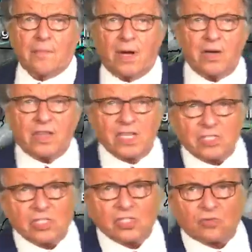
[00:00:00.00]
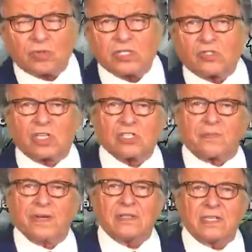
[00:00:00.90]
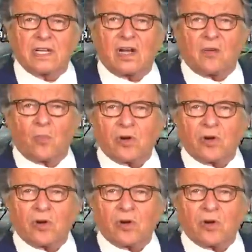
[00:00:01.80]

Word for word: But this is a ridge that's building up.